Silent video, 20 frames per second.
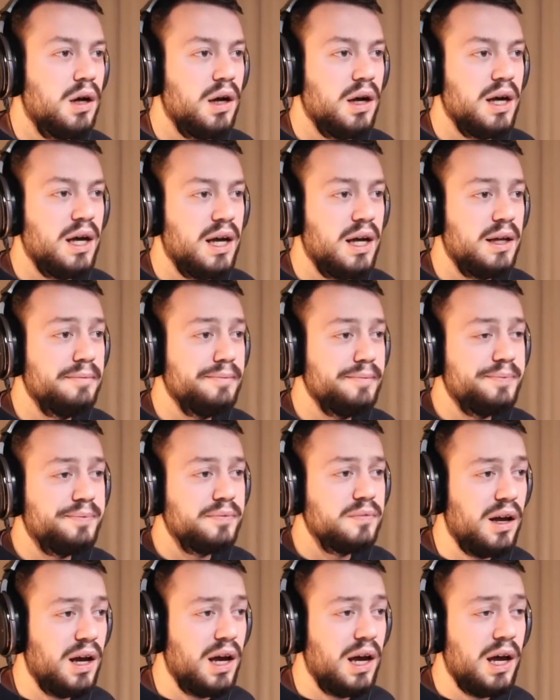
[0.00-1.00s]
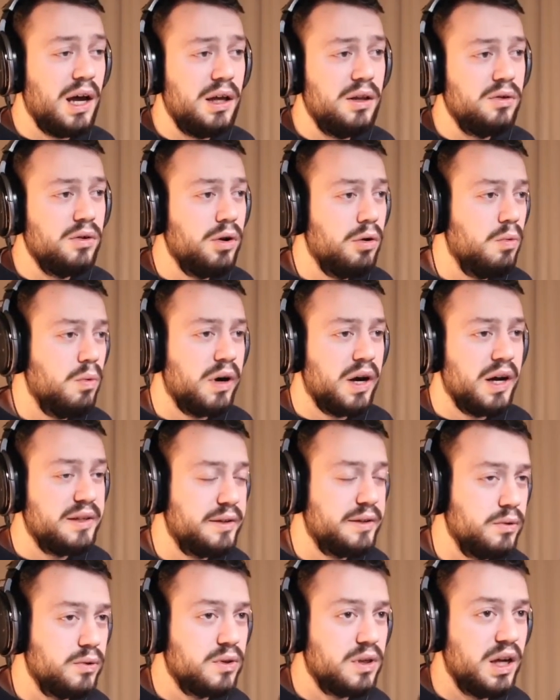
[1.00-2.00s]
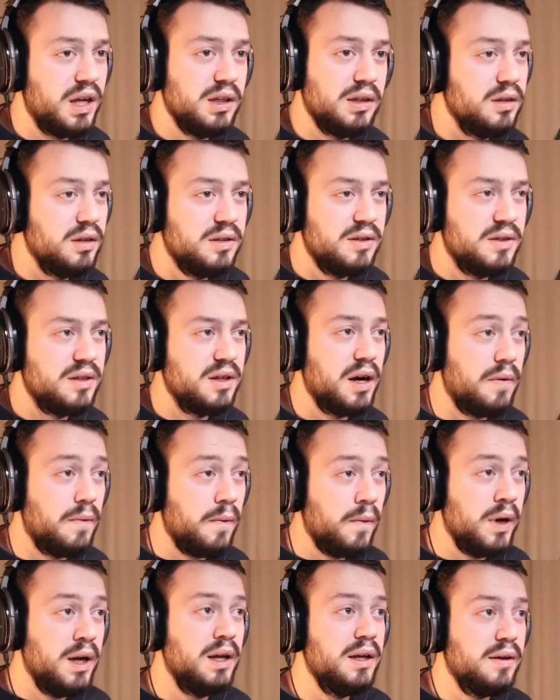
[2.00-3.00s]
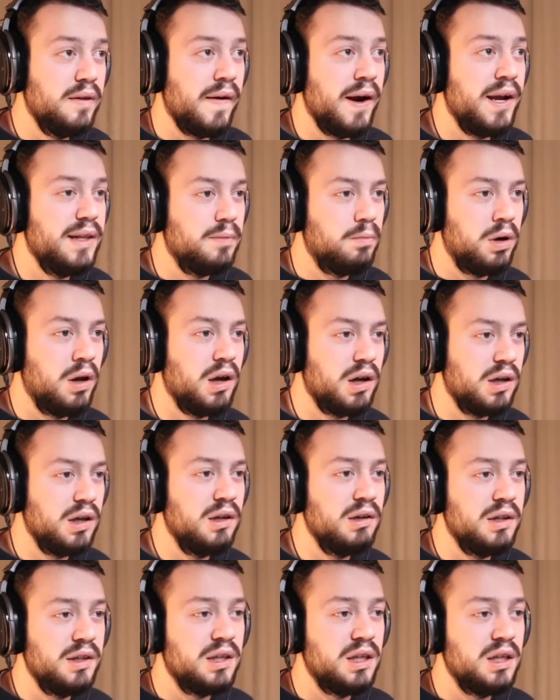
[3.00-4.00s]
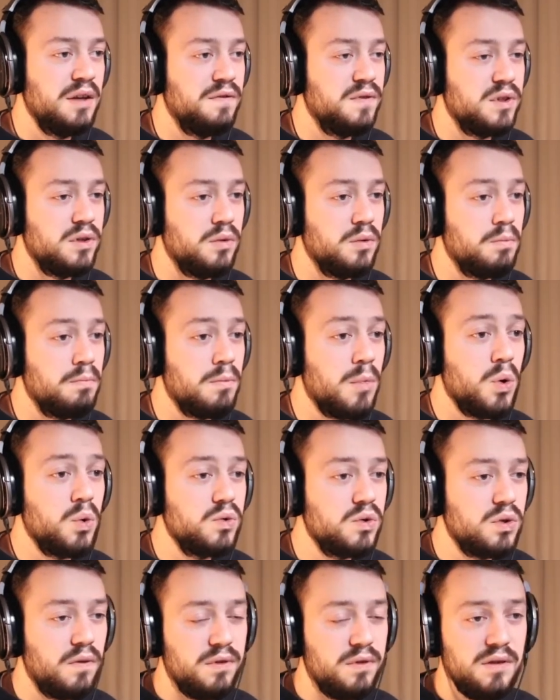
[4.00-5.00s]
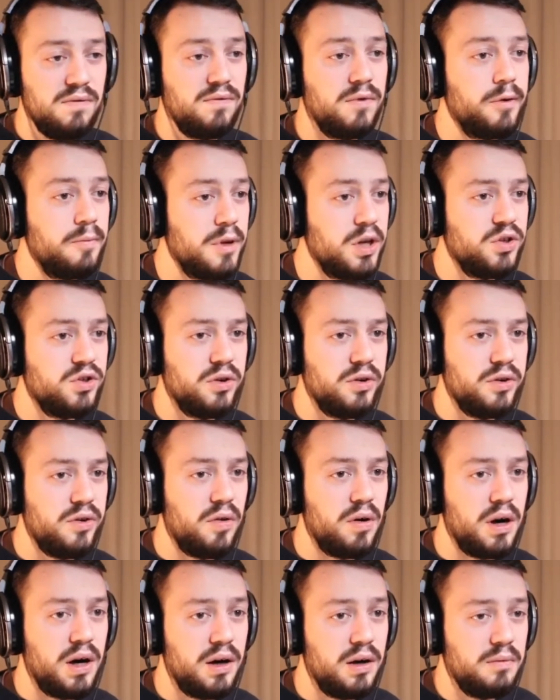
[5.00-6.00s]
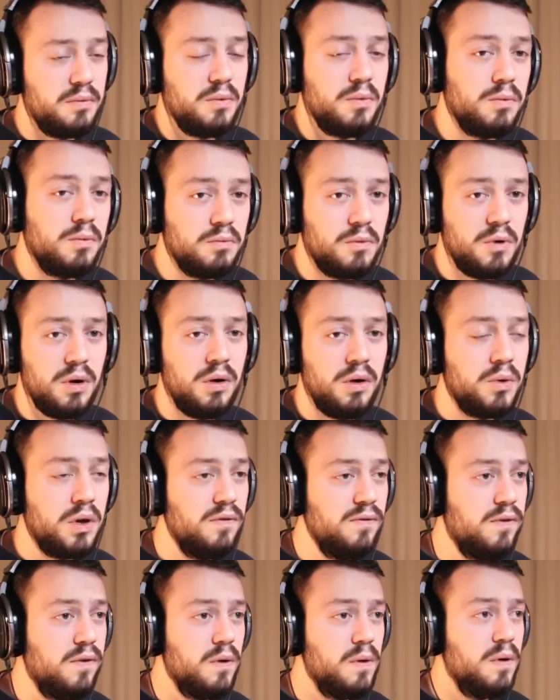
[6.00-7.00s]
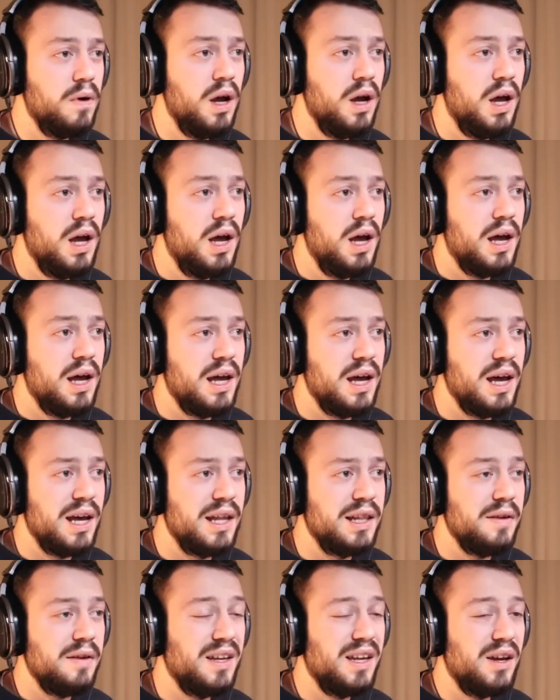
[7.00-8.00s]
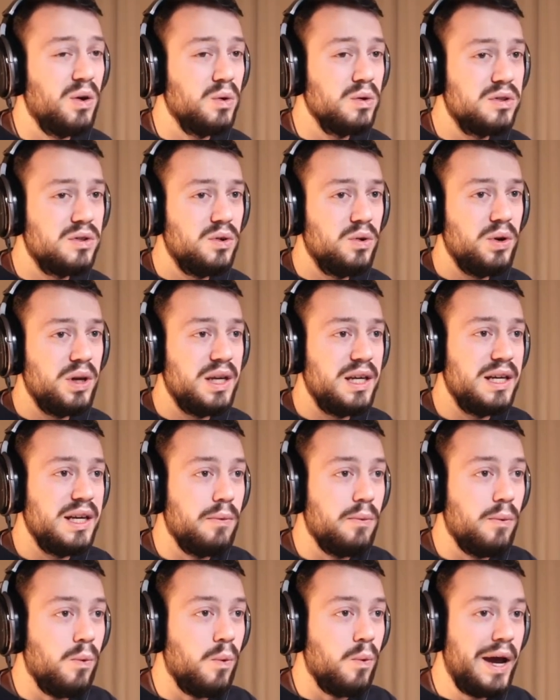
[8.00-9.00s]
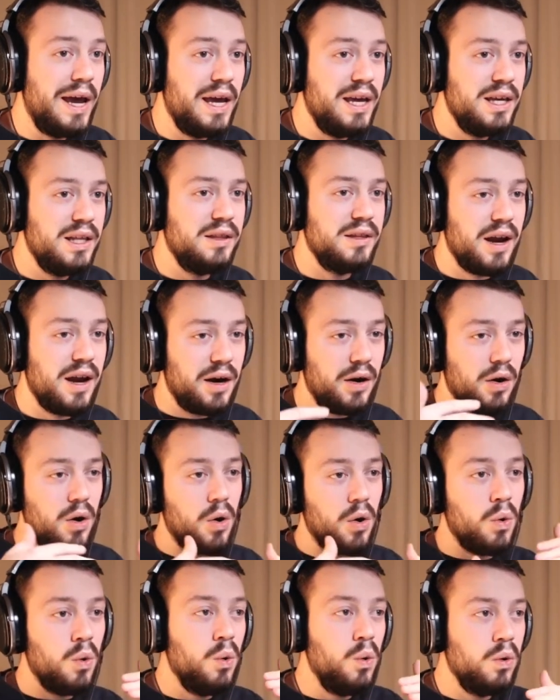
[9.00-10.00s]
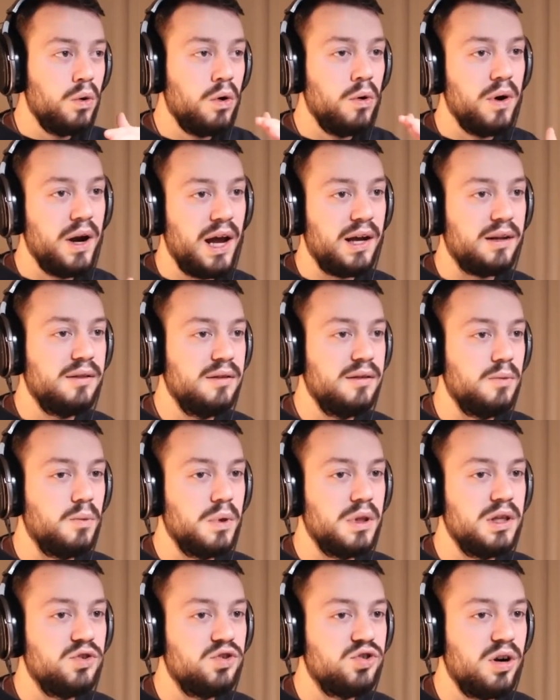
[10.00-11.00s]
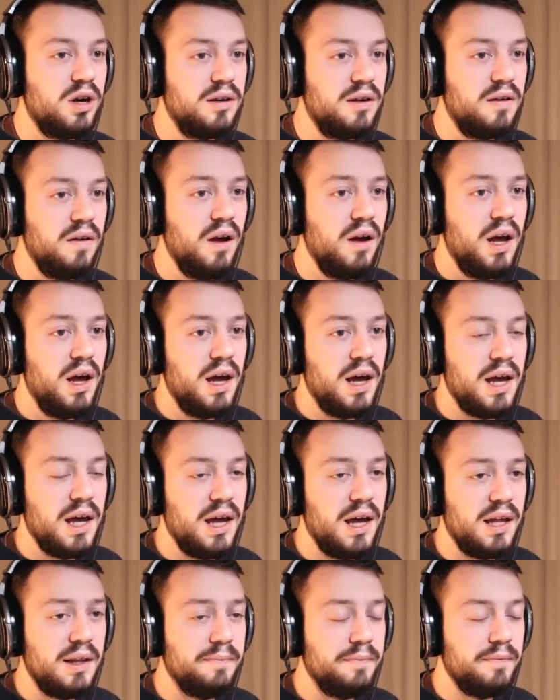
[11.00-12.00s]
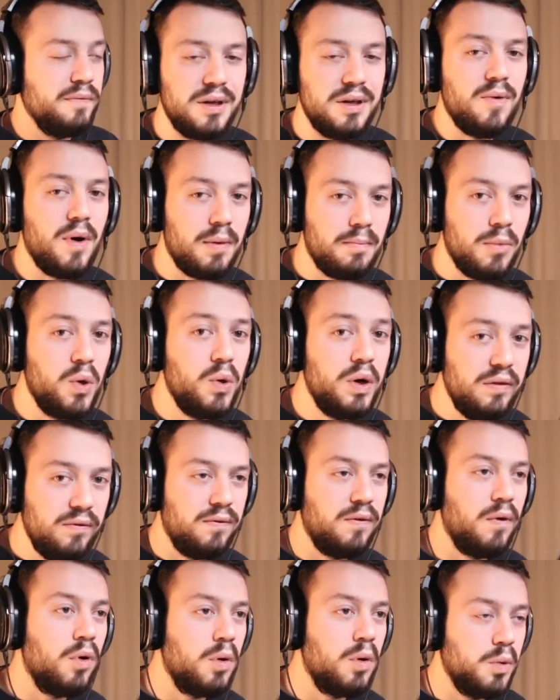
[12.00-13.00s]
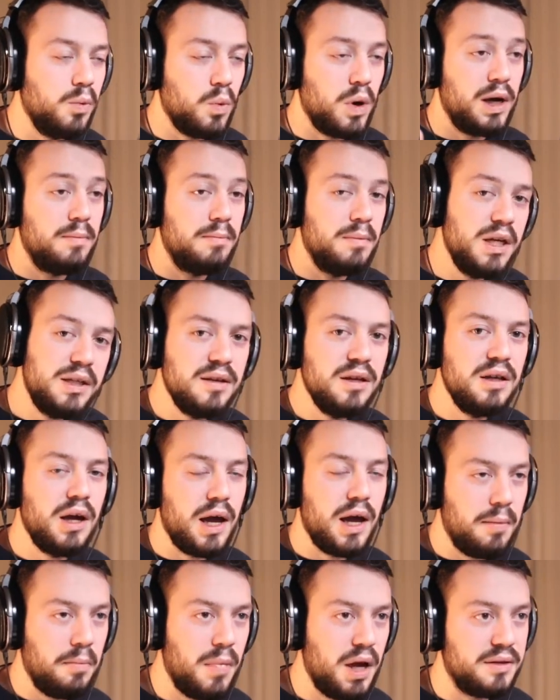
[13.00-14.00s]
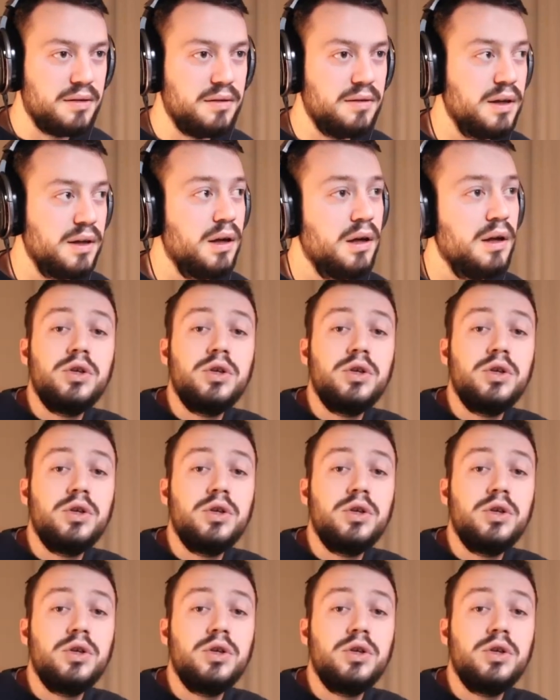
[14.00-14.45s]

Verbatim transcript: And I don't know what else to say. This is a really great plugin. It gives you most of the information you are looking for and also in a way they are all connected with each other and you are more informed while mixing and mastering.